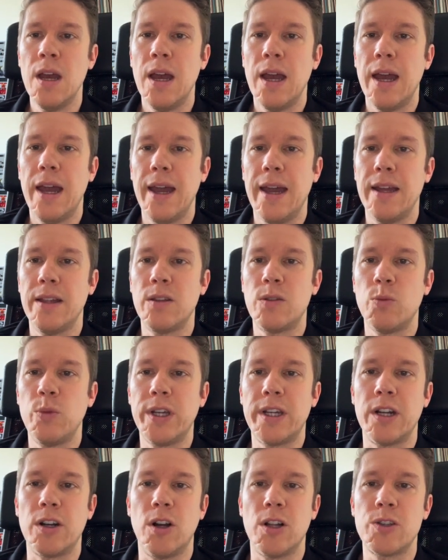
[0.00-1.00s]
And we
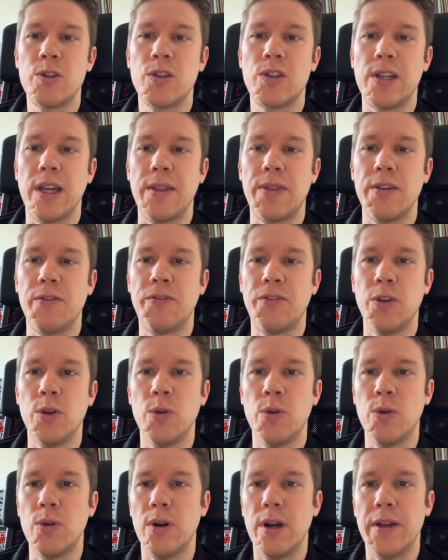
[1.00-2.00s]
can also set a
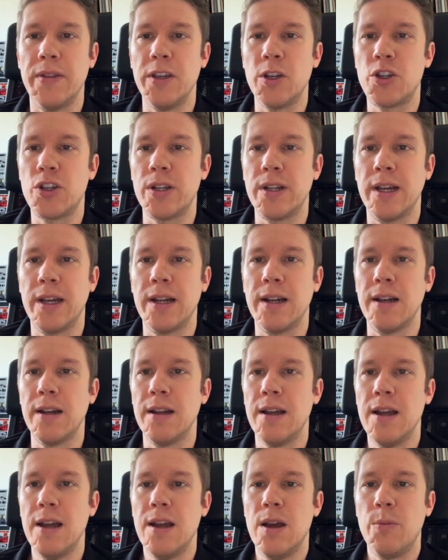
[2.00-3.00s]
few additional
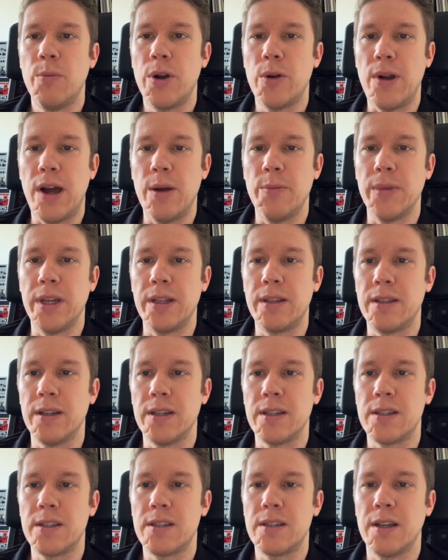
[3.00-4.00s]

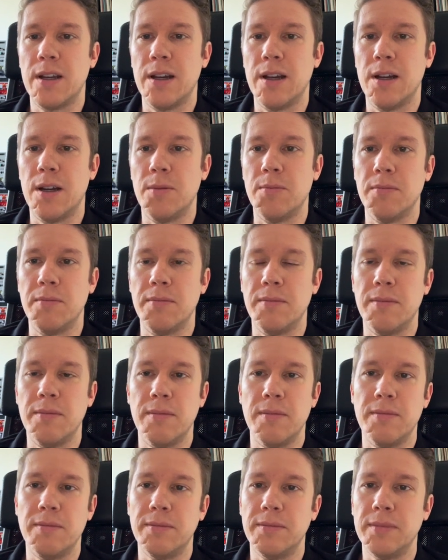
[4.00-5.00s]
parameters.
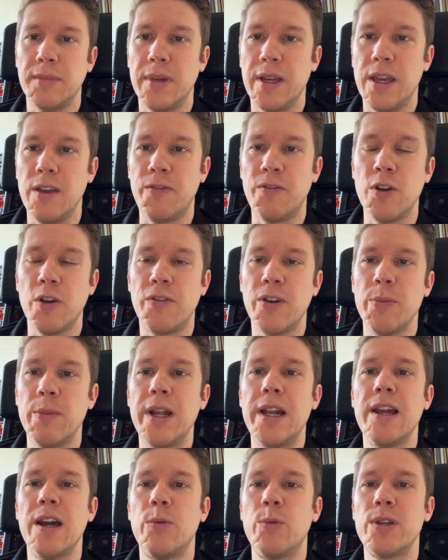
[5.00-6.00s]
If you're
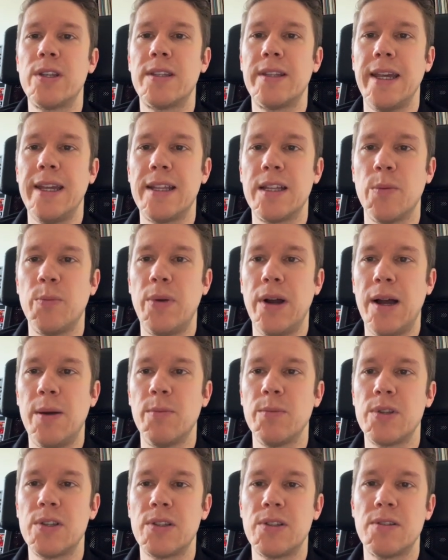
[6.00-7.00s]
familiar with data
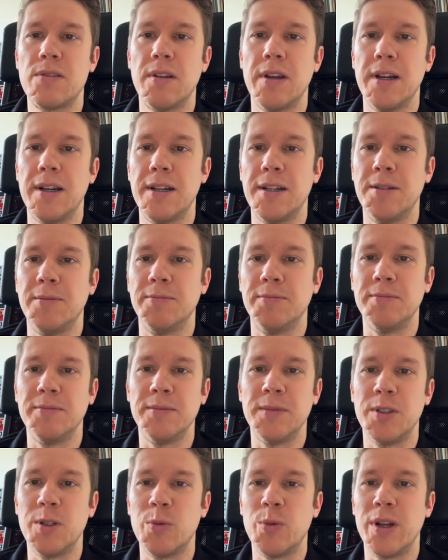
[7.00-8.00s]
bumps,
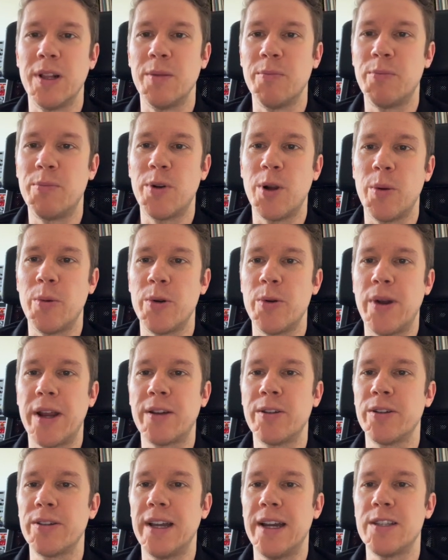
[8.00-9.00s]
you will probably
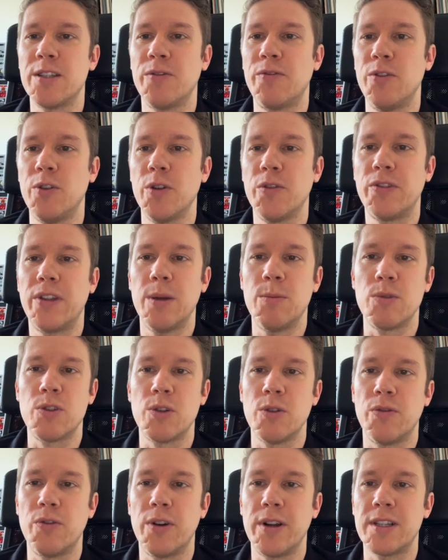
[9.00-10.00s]
recognize a few of them.
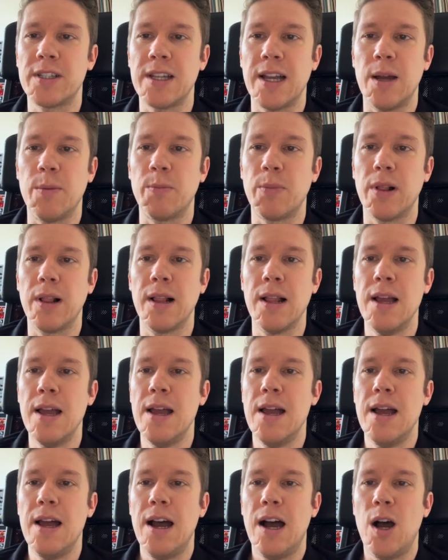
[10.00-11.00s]
So for example,
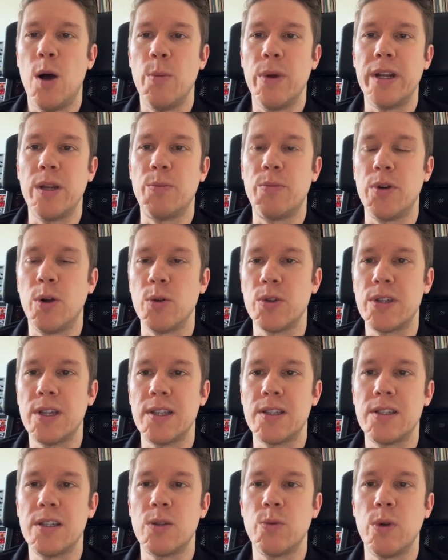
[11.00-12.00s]
how many
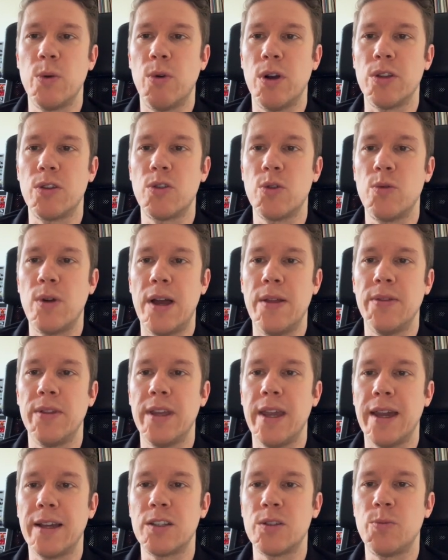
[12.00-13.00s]
processes we want to run
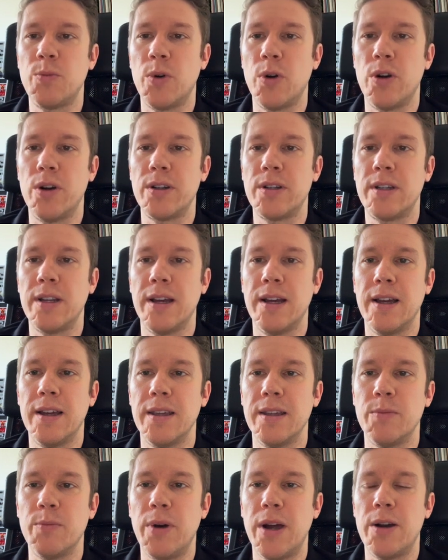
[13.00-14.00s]
the export
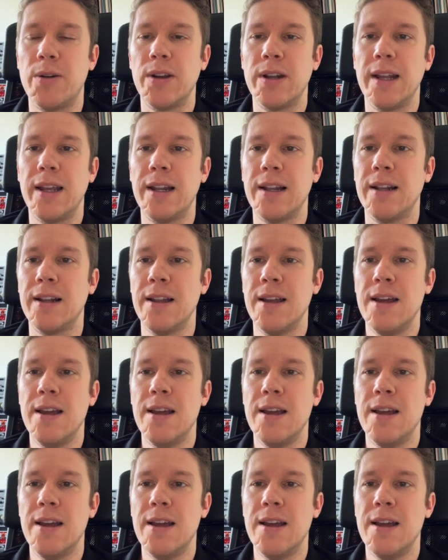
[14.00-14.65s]
in parallel